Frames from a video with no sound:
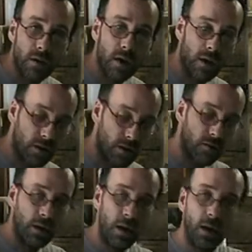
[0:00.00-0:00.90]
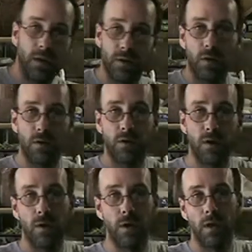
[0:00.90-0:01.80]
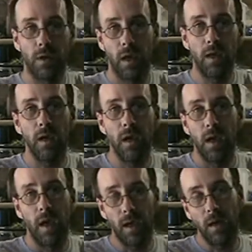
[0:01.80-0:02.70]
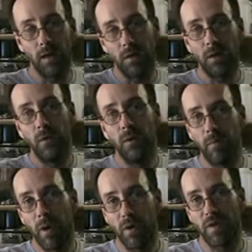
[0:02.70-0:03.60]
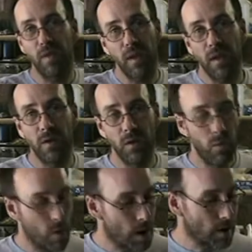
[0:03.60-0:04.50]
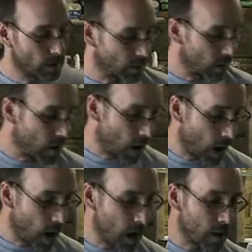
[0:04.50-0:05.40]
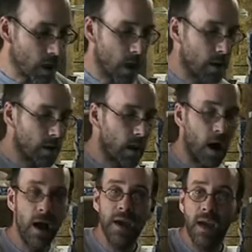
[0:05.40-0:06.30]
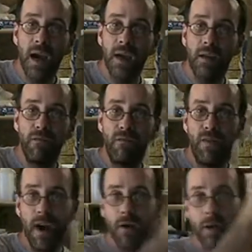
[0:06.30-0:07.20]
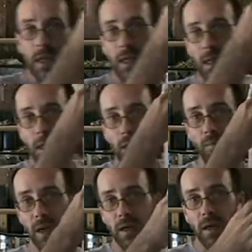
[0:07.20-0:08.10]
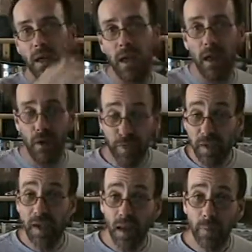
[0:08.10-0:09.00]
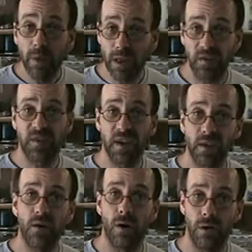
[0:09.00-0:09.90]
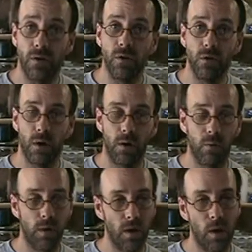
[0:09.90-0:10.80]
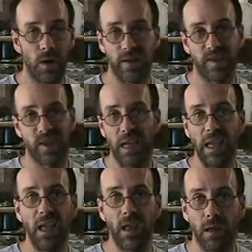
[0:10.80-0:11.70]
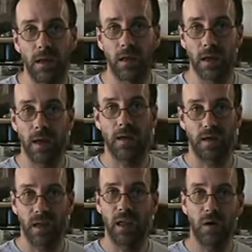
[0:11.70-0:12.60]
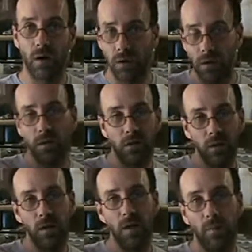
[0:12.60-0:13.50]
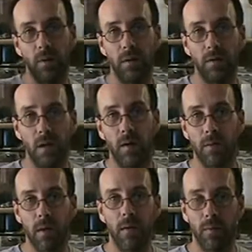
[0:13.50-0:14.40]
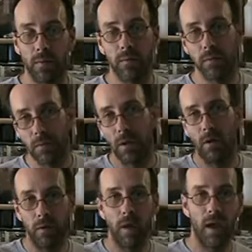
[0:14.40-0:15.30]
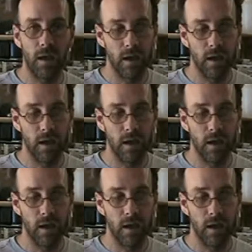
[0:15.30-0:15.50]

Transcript: and just kind of sift it in as you're stirring it, hey? And get it to about as thick as you want it. I kind of vary a little bit. It'll thicken up, it'll set on you too. What do they call that? Slaking. It'll kind of slake on you. You can stir it up you know,